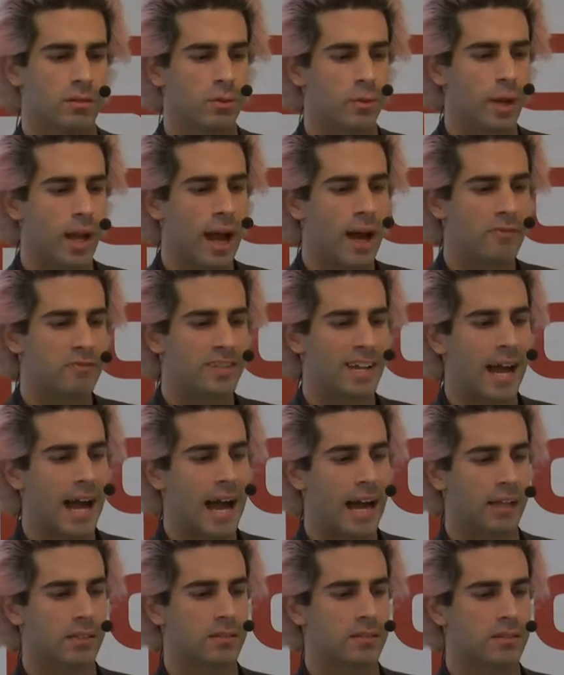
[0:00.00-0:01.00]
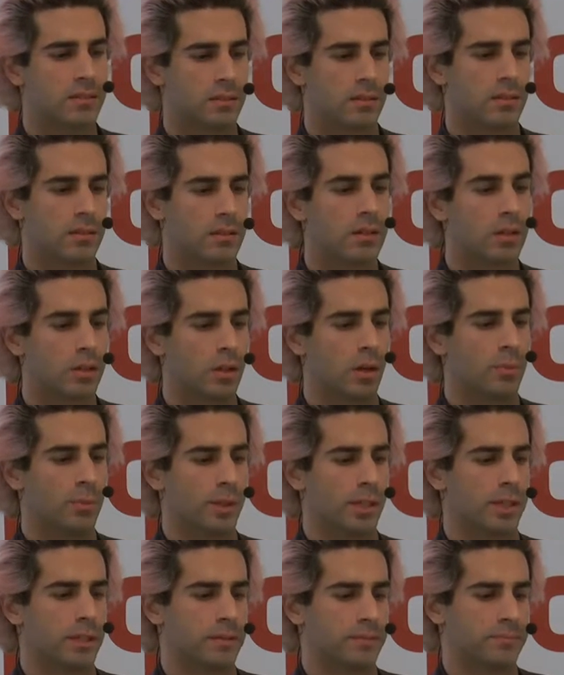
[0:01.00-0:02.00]
We have to act
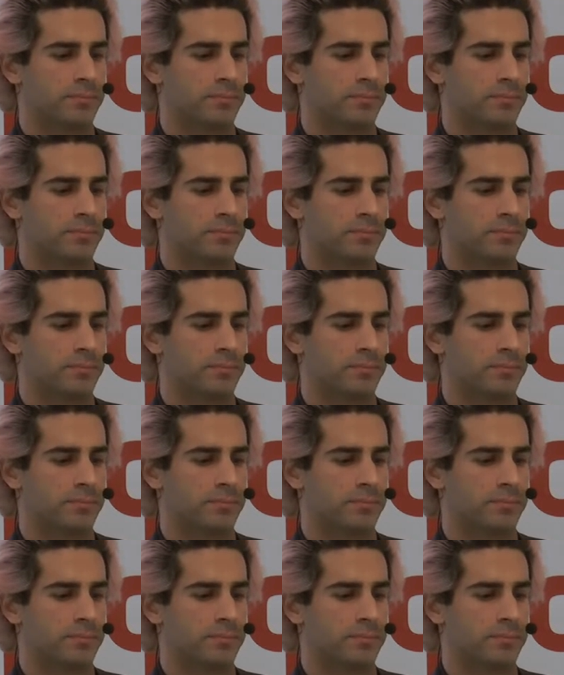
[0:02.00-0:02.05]
globally.